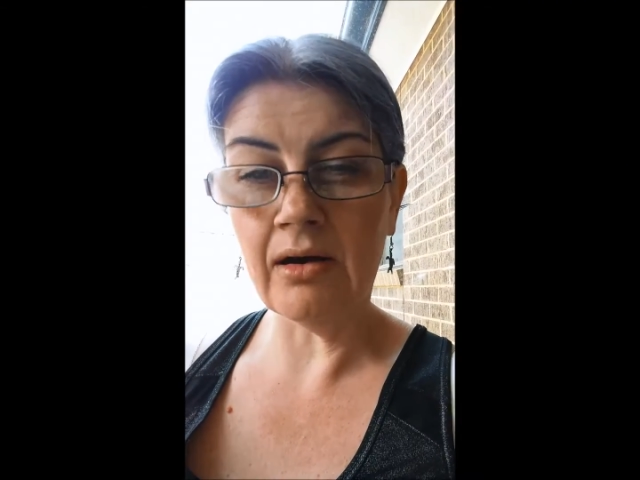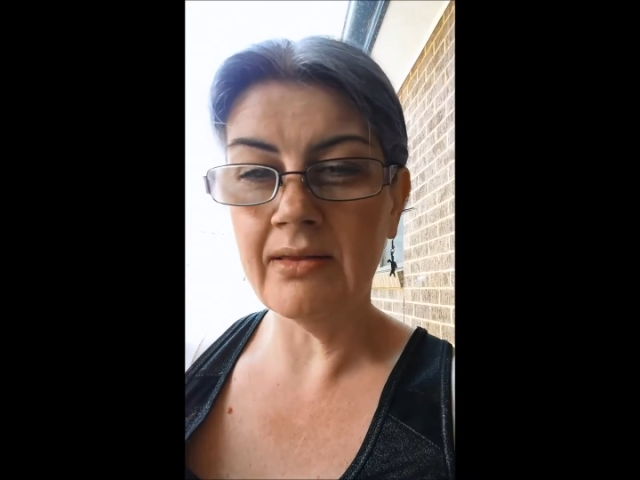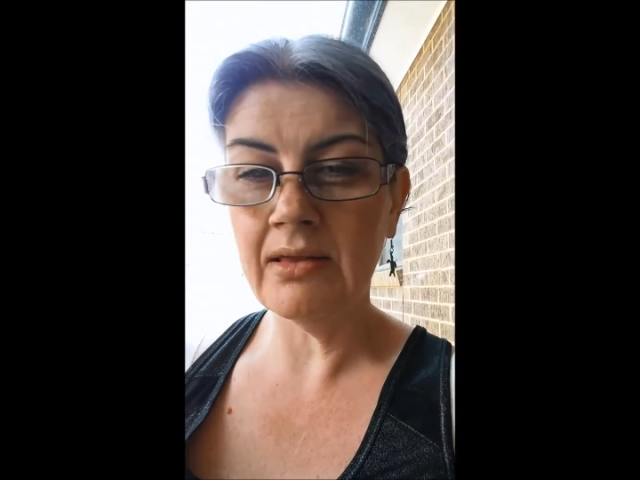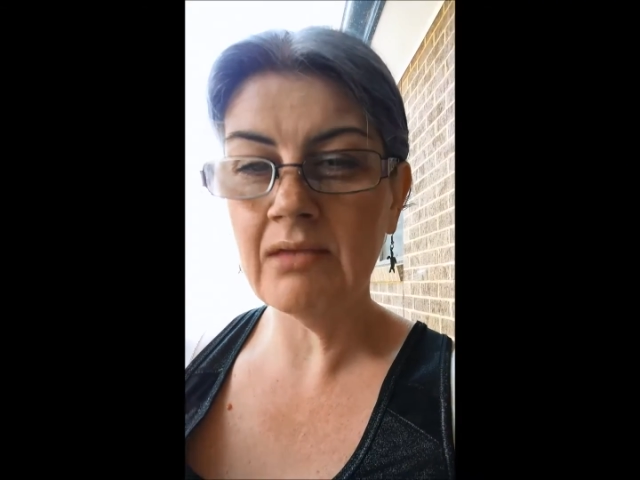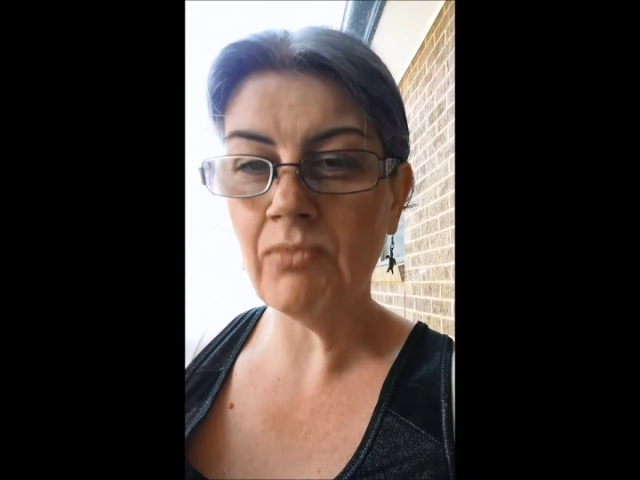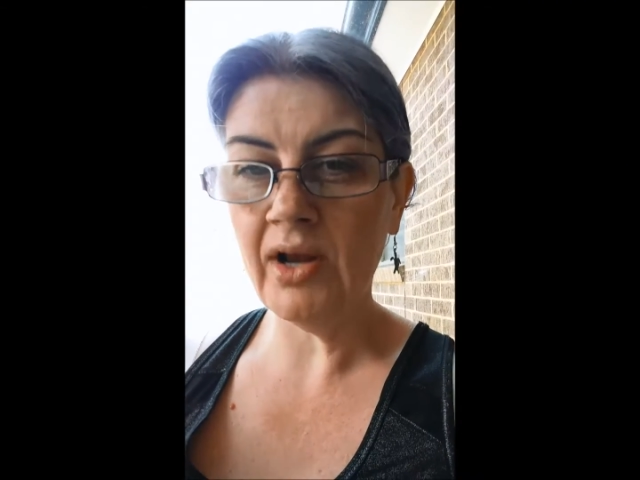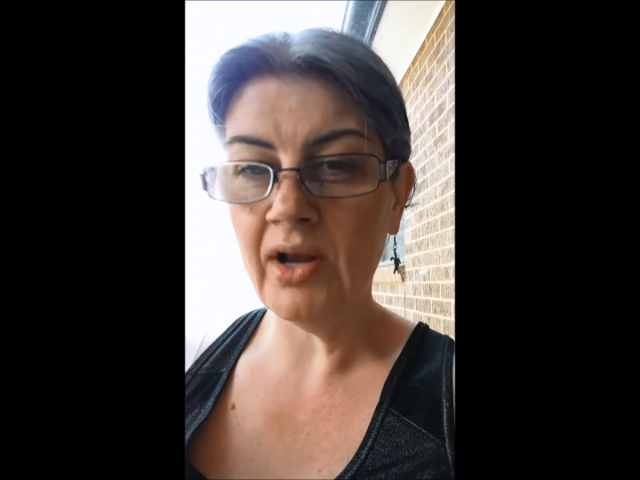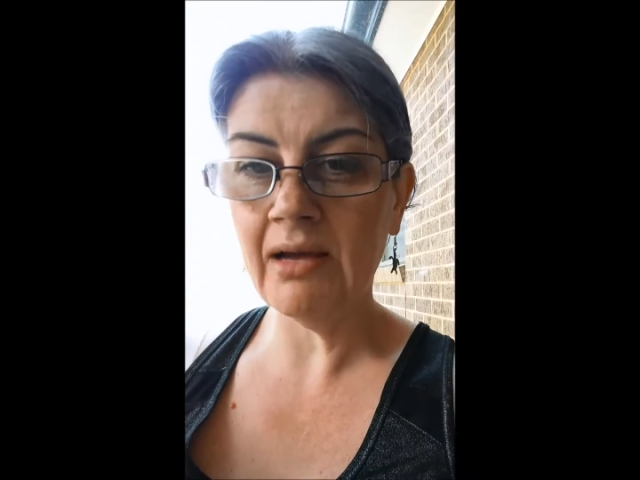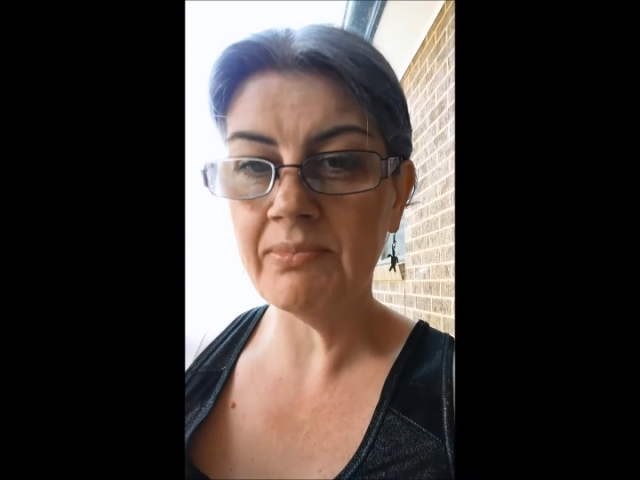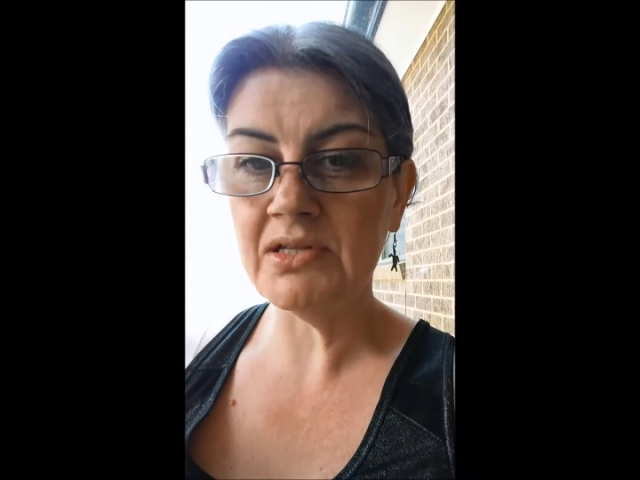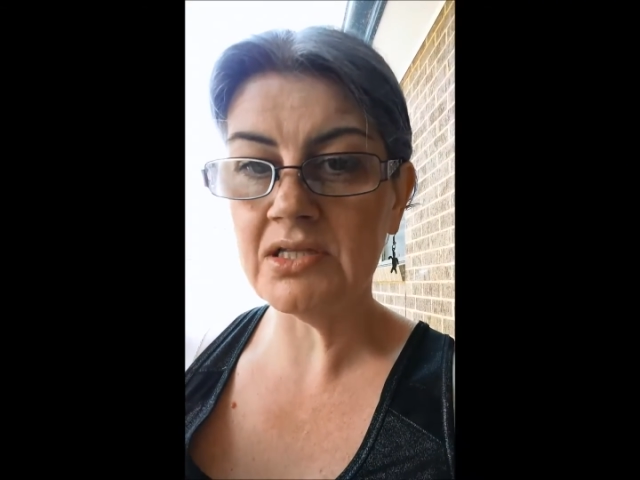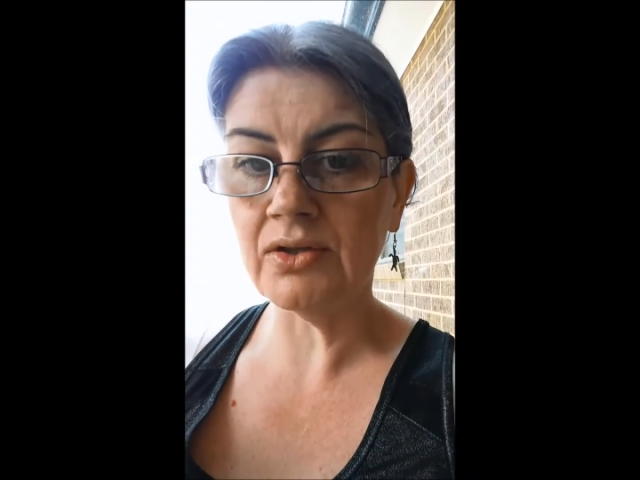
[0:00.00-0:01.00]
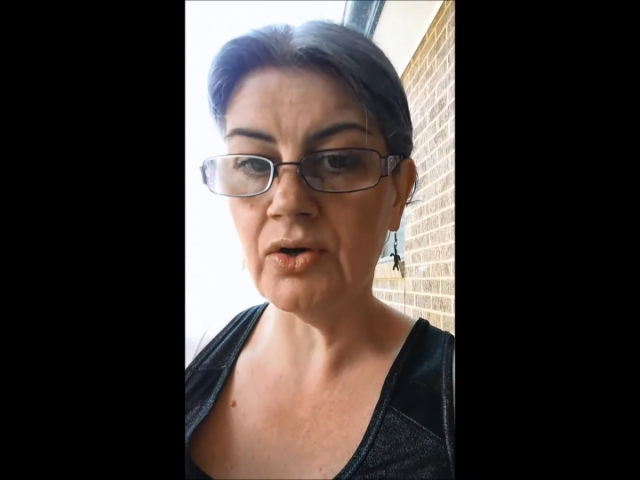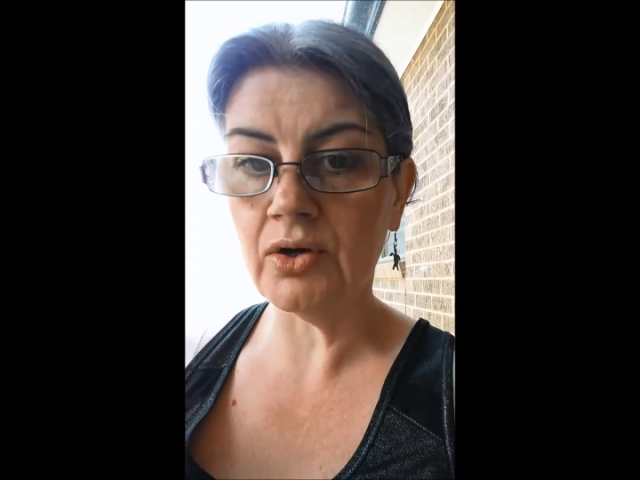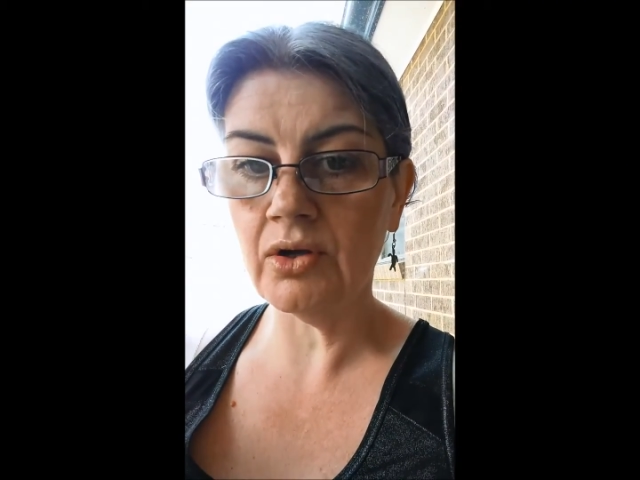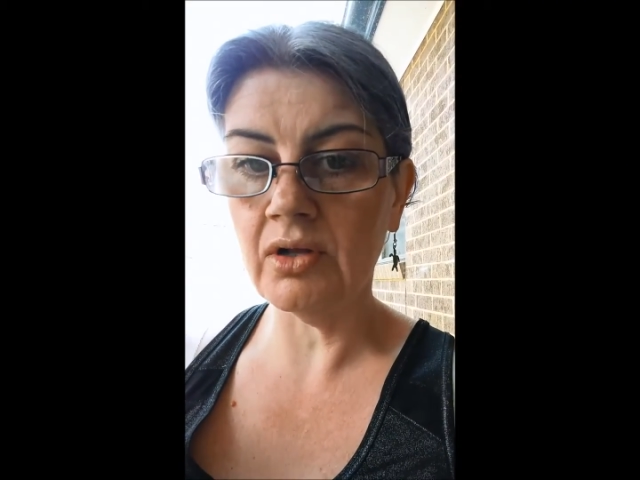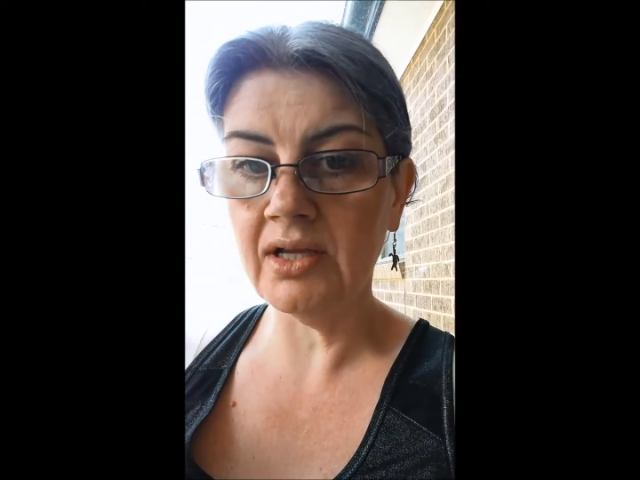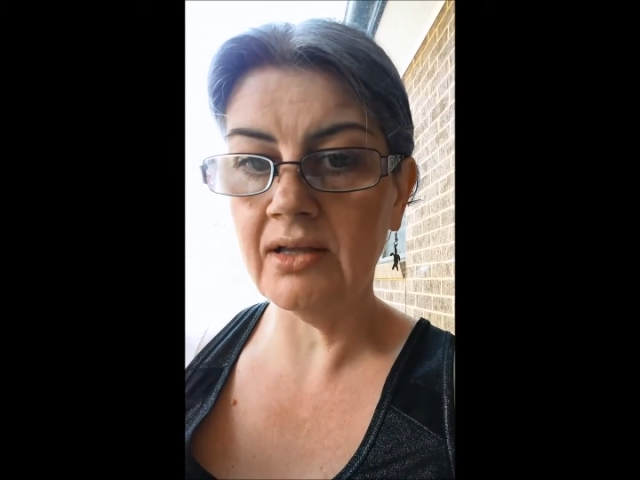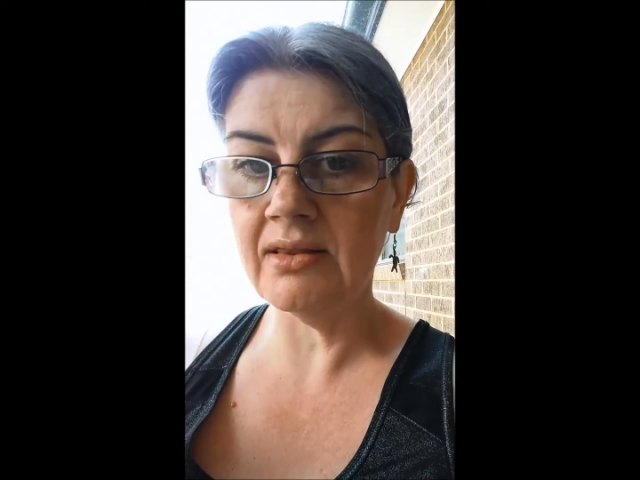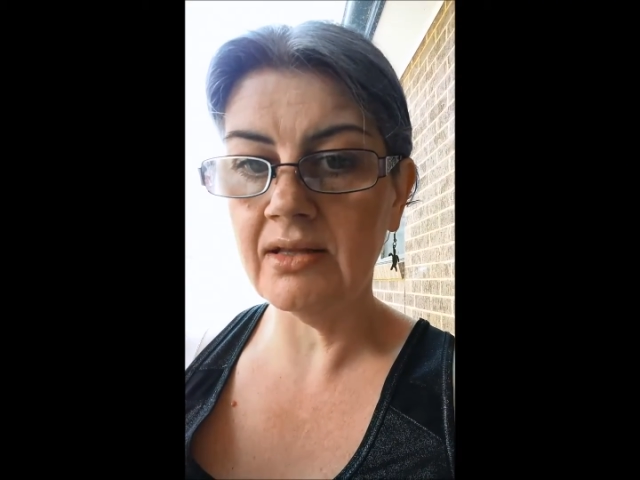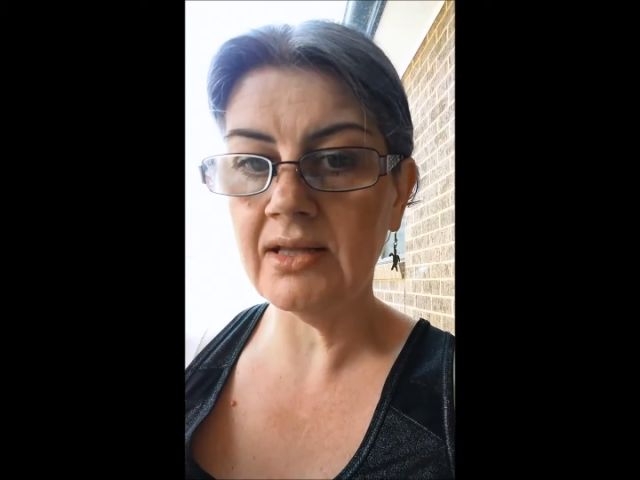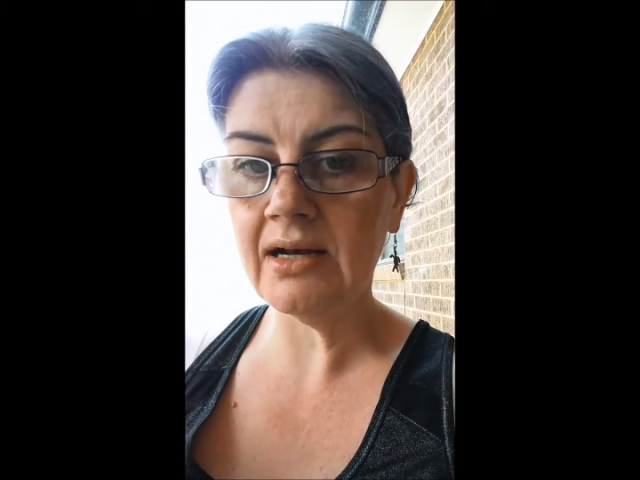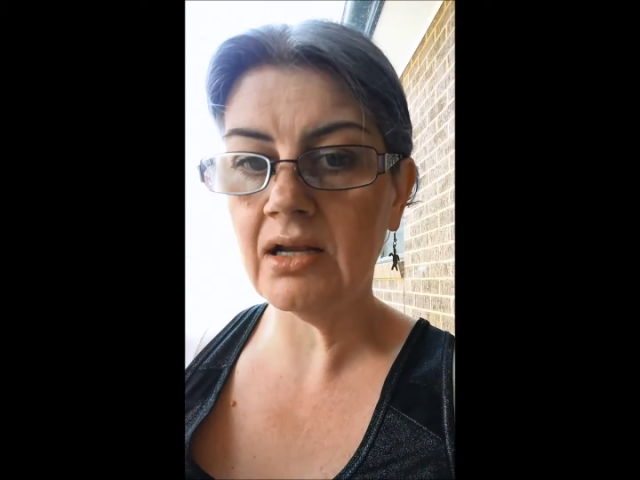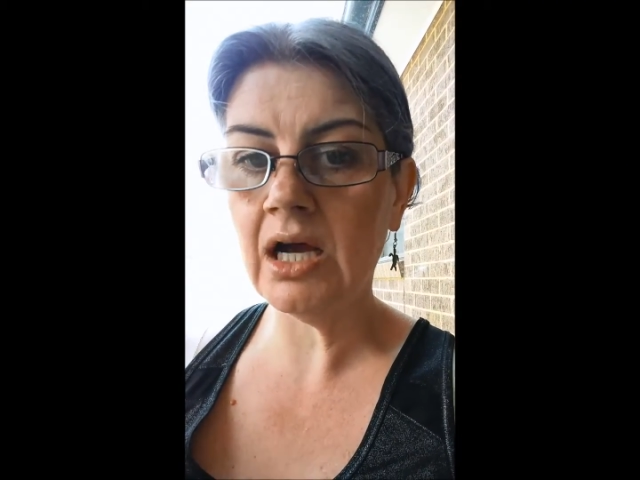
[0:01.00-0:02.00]
I think mine happens a lot earlier than
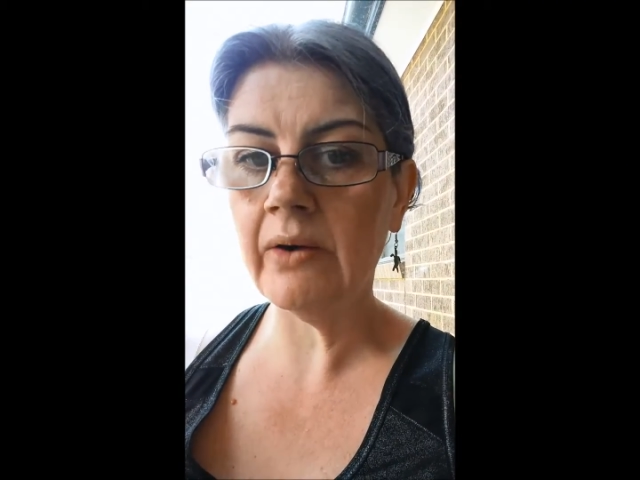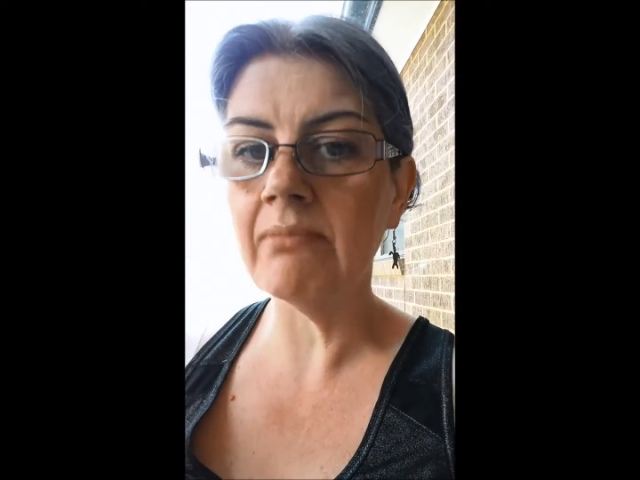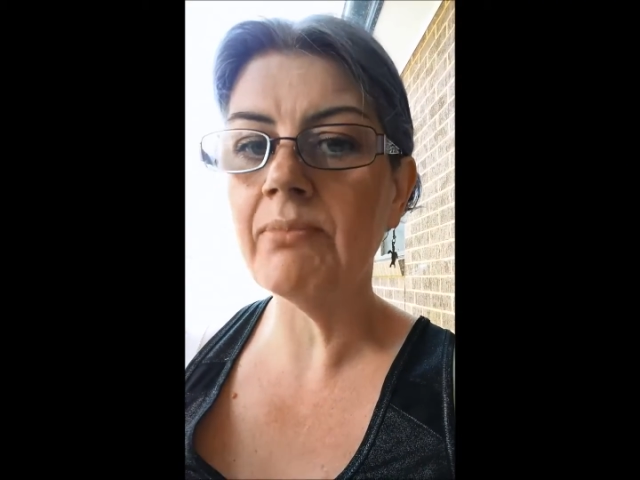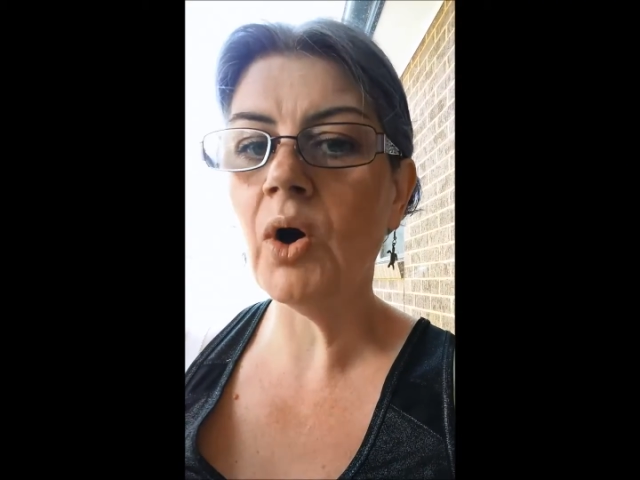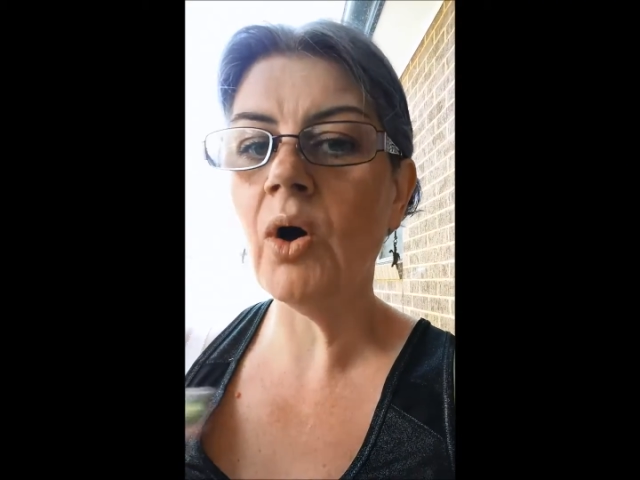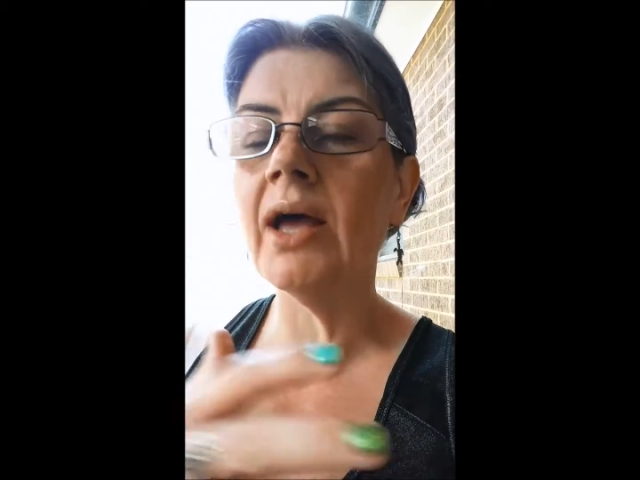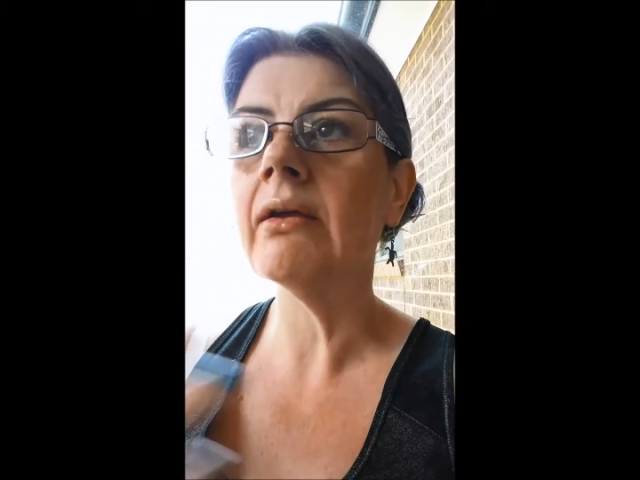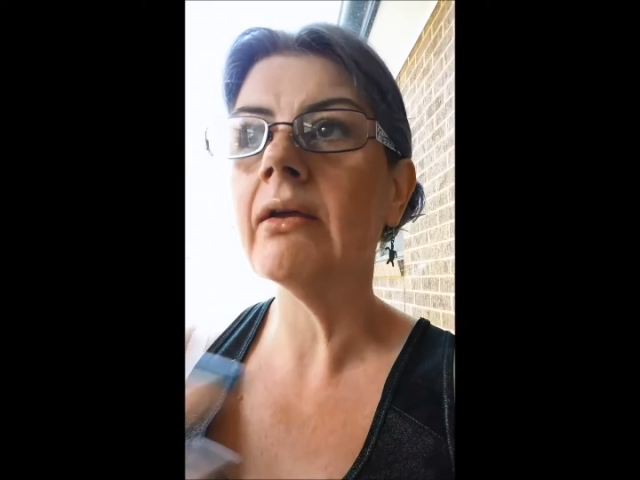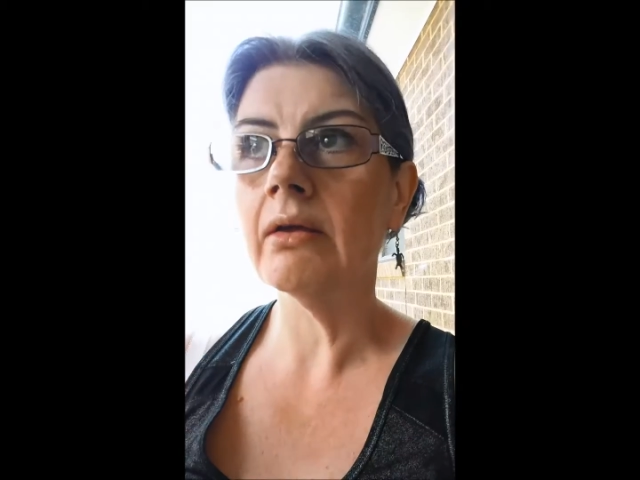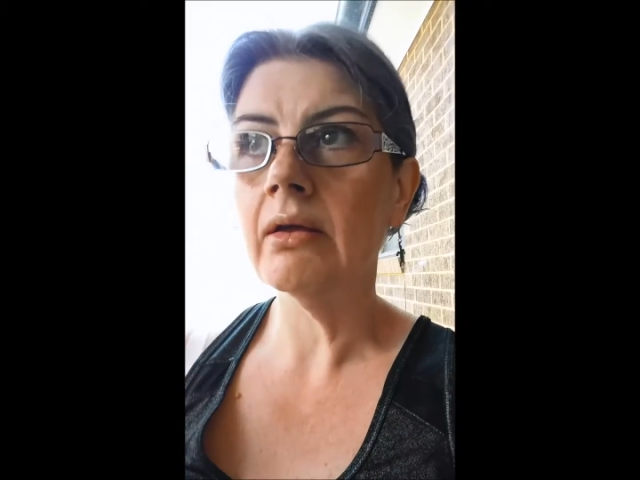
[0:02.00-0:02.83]
that, going by